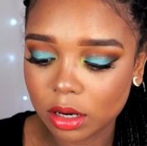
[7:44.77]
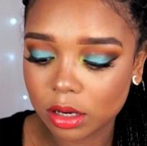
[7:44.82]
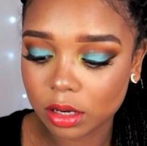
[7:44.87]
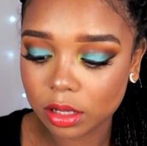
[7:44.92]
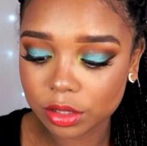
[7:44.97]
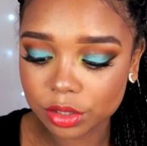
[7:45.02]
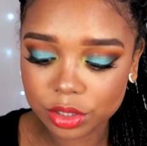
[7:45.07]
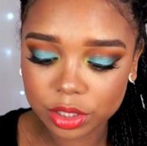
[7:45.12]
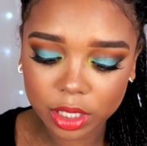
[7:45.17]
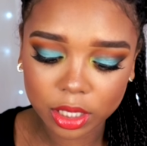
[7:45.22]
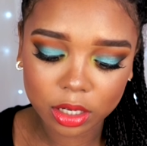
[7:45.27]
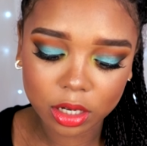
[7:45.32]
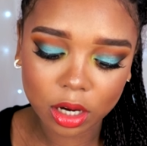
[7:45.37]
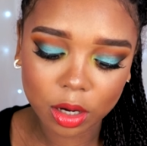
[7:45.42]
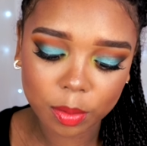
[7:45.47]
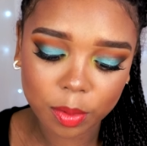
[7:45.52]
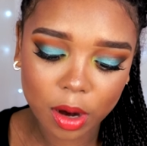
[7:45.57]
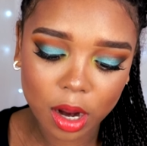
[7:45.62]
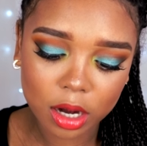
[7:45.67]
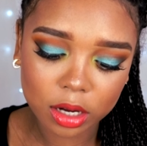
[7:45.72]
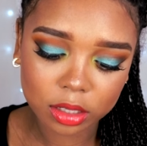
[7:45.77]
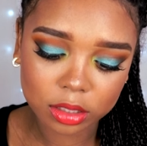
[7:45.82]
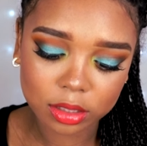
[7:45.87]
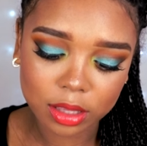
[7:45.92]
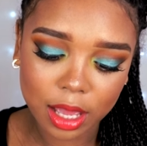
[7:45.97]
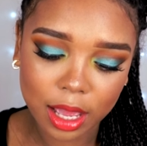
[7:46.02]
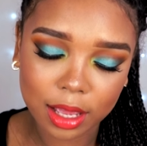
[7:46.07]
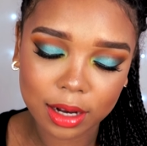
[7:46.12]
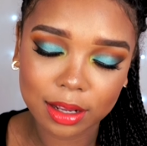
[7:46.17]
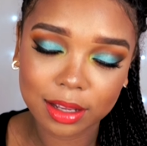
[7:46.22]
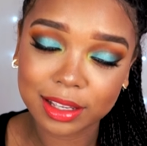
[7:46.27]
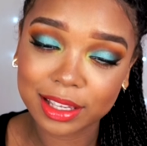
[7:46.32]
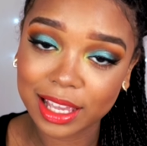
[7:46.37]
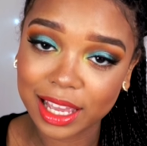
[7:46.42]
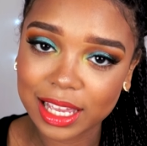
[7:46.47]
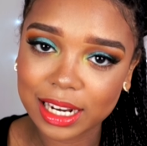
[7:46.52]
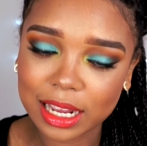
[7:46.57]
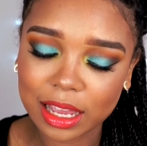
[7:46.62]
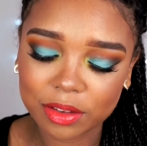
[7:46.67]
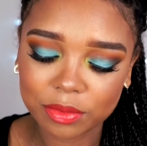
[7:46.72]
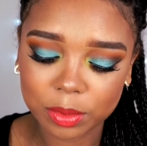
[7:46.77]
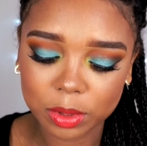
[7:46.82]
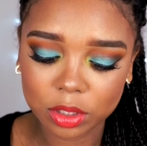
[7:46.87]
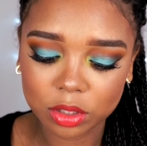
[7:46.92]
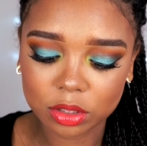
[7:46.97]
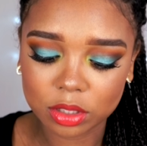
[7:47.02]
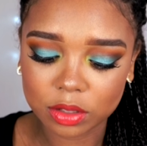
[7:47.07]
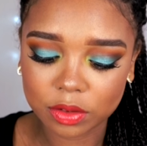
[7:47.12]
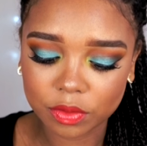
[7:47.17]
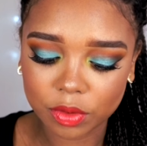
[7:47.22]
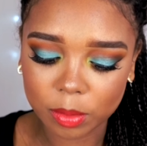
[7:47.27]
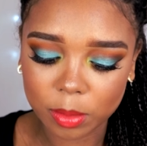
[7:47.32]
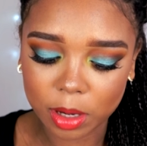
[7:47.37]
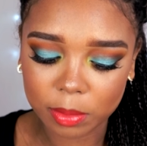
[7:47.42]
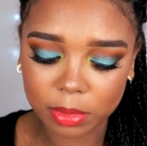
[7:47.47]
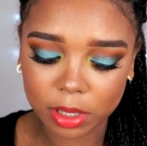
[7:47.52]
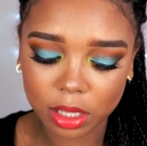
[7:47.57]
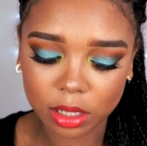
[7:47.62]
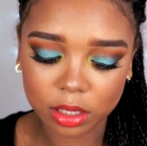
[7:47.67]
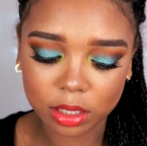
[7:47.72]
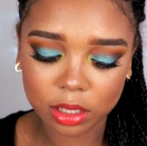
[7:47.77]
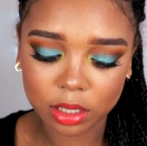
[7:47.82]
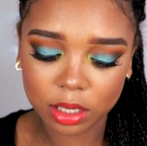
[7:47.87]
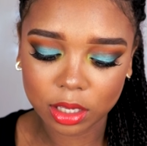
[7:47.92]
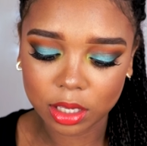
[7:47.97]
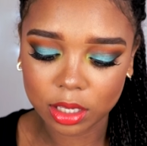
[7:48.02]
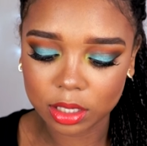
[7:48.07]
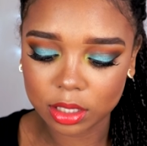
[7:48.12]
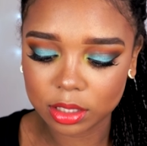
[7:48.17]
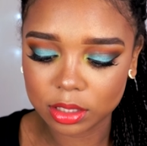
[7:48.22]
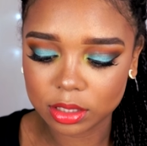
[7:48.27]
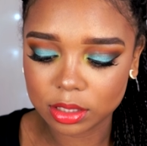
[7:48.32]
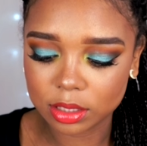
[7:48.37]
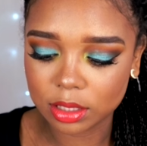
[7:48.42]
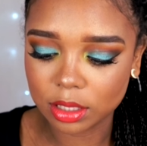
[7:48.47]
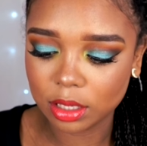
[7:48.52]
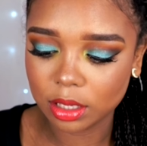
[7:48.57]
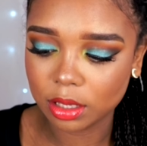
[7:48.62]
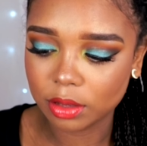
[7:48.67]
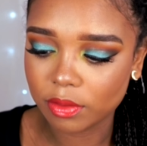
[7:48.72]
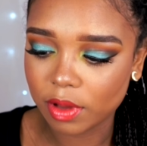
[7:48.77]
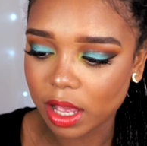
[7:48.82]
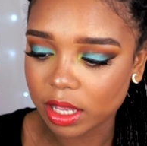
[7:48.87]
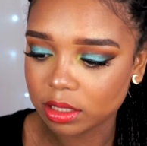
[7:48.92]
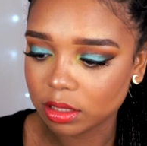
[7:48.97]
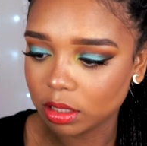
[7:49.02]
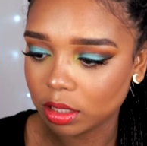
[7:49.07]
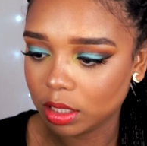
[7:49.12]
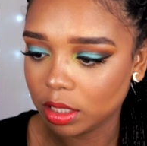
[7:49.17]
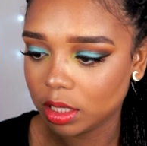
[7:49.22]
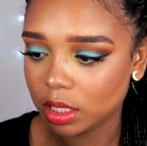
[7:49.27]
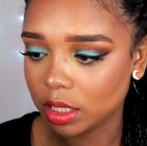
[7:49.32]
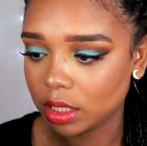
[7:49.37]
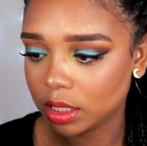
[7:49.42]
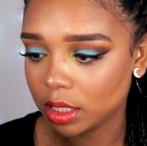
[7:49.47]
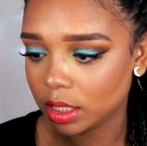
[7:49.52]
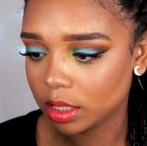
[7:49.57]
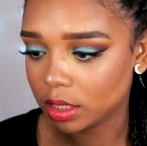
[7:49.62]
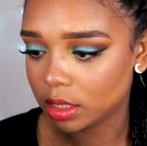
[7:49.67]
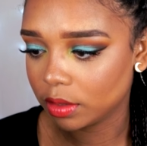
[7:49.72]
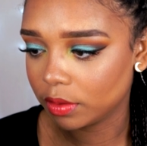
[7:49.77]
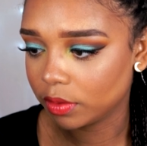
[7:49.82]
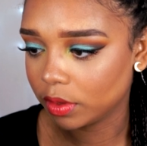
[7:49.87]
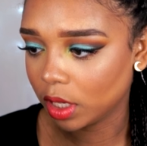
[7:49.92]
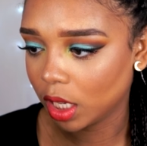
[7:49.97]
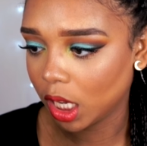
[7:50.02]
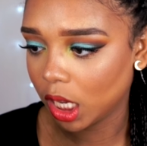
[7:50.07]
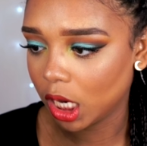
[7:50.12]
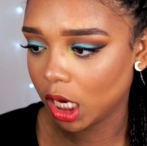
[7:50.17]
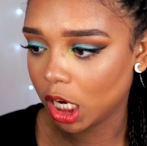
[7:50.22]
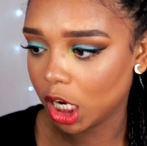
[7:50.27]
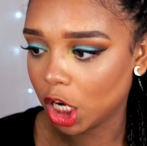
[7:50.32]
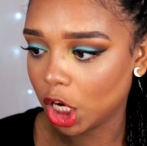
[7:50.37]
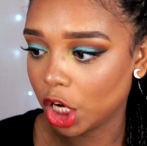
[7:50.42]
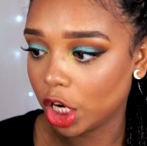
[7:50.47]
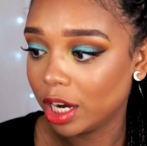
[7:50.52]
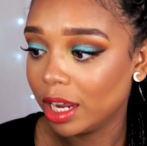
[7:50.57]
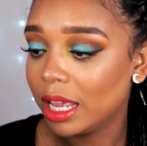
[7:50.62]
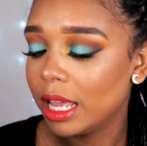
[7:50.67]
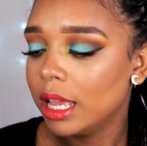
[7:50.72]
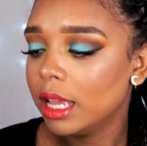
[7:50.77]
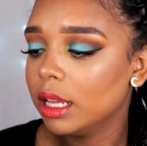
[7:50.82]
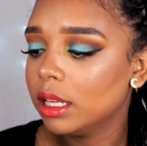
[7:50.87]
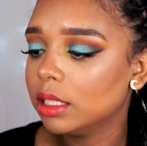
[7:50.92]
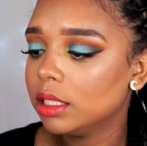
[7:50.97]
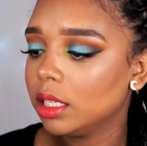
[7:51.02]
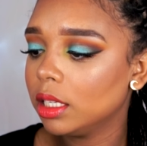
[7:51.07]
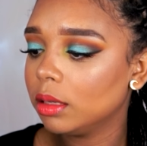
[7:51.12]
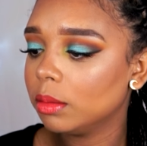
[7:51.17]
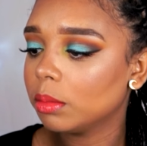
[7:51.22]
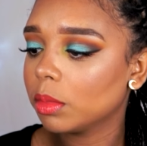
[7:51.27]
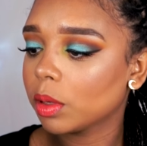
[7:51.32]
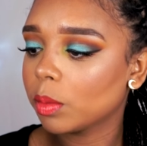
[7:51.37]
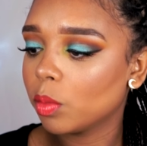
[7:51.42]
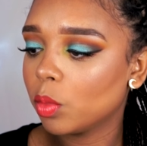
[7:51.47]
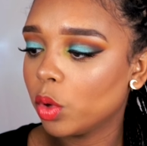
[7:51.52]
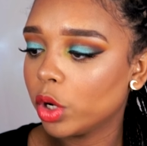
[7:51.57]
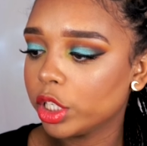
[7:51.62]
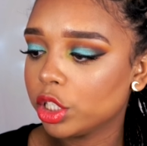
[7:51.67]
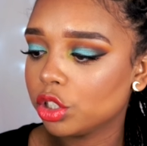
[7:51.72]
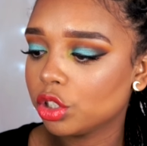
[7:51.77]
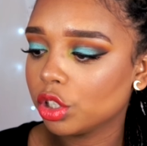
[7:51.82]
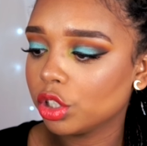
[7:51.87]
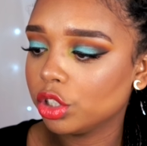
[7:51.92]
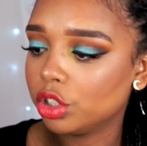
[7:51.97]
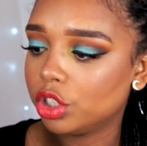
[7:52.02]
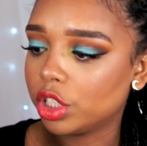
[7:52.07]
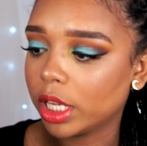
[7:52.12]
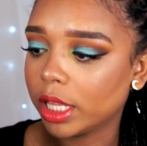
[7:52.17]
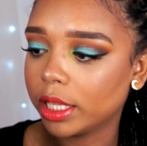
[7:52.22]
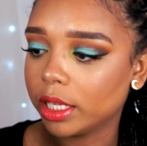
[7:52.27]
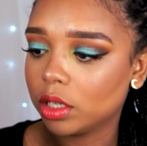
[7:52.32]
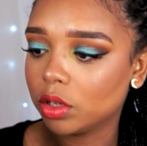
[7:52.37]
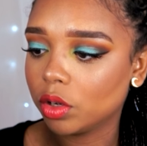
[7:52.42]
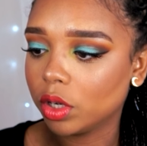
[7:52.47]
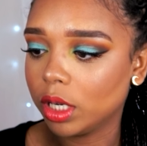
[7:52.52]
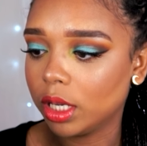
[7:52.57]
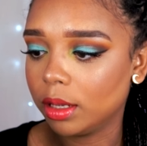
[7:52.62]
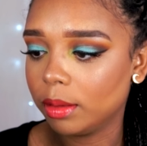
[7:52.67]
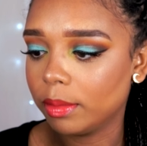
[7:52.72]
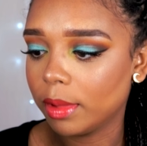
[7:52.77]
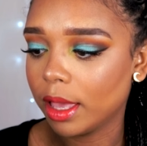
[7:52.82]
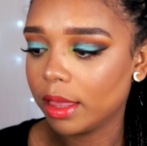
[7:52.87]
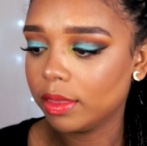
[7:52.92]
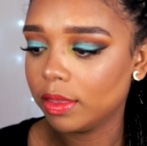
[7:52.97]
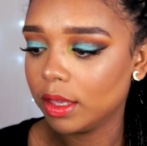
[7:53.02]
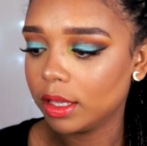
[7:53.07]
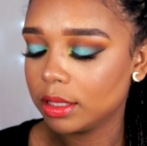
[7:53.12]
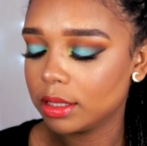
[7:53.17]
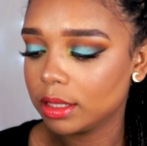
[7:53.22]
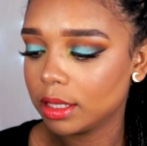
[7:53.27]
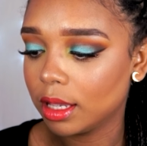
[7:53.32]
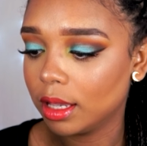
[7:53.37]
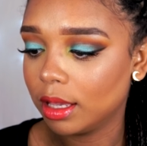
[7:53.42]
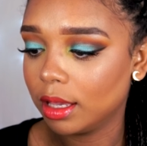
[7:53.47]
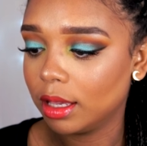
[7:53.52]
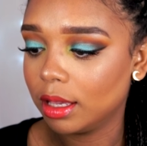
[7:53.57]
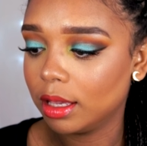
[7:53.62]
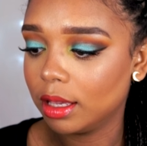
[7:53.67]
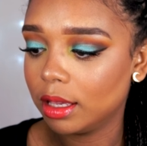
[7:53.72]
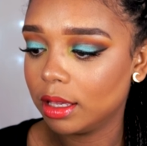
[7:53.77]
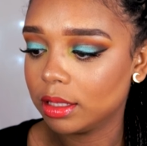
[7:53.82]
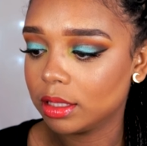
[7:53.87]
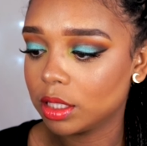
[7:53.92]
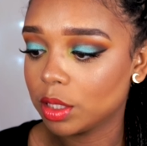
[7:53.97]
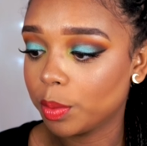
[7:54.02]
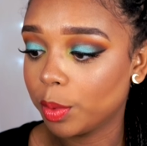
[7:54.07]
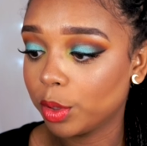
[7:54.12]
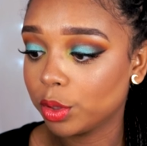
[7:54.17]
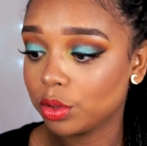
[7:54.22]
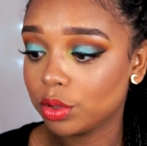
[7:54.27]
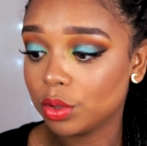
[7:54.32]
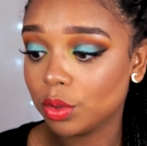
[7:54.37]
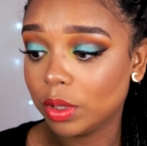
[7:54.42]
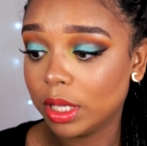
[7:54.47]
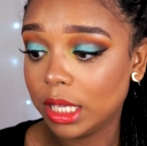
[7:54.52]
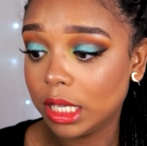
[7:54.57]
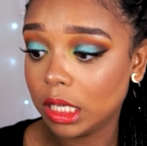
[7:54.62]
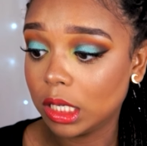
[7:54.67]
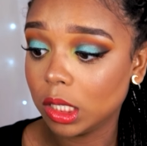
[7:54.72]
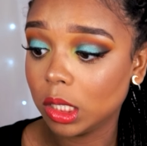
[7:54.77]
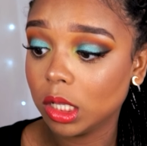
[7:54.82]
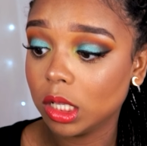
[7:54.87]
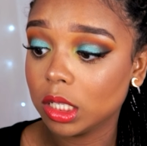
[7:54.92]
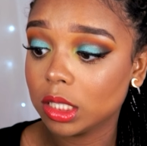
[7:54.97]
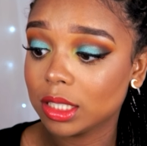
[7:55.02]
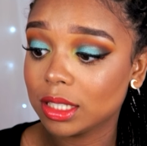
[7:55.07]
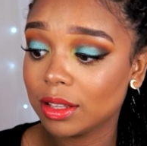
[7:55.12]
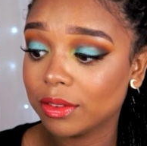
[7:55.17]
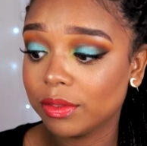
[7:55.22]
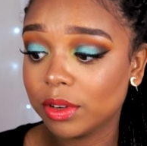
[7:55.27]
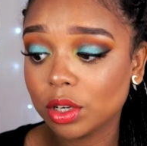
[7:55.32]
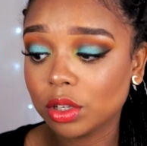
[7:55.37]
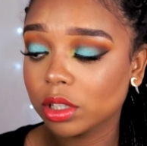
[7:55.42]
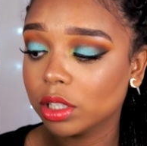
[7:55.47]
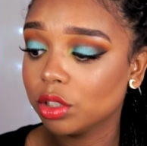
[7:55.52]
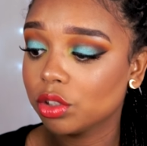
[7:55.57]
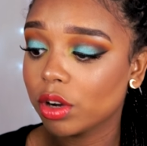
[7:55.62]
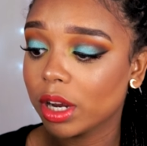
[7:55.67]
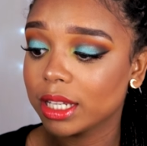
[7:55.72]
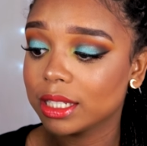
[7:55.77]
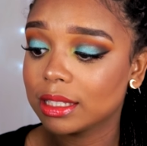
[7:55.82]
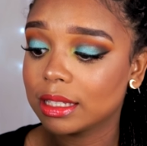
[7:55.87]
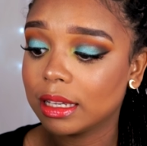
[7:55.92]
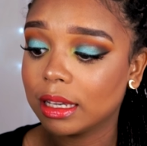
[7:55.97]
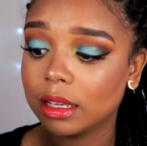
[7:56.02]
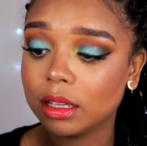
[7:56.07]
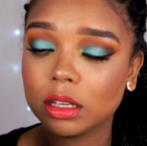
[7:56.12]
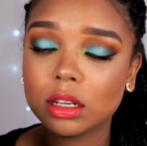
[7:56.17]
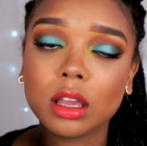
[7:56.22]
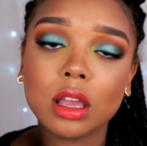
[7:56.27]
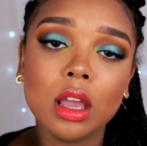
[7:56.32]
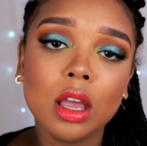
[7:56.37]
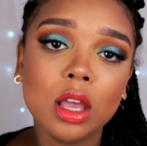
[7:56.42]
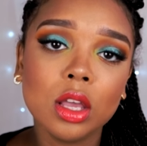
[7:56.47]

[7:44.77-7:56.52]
Another skincare product that again I've been using for my belly is the Vaseline Intensive Care Deep Moisture Jelly Cream, and this is supposed to heal severely dry skin.